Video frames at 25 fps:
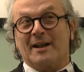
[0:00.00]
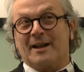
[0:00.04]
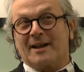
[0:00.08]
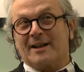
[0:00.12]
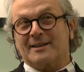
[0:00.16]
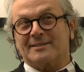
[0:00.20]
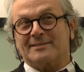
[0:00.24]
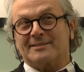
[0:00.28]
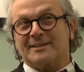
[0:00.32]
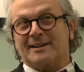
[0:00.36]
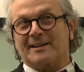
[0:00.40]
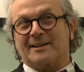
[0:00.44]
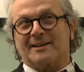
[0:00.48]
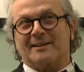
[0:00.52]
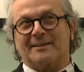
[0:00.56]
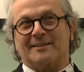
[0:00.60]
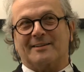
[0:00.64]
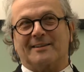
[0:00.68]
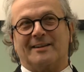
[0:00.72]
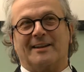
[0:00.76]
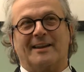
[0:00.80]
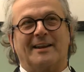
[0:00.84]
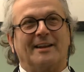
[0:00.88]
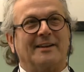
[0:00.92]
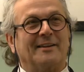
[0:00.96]
I started
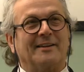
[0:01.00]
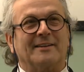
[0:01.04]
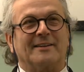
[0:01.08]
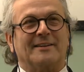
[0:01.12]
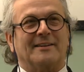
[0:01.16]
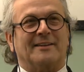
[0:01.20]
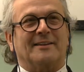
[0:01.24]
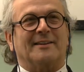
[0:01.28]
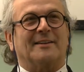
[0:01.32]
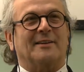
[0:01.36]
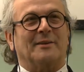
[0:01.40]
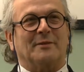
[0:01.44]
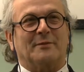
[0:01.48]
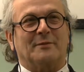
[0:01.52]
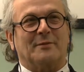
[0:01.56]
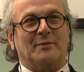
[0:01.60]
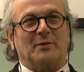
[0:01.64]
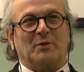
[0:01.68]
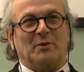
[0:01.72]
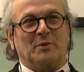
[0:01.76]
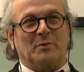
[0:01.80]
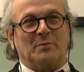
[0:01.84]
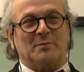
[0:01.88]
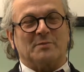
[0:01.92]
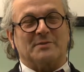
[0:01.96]
to edit little
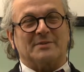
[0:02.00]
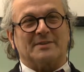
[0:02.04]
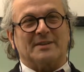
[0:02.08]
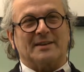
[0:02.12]
films.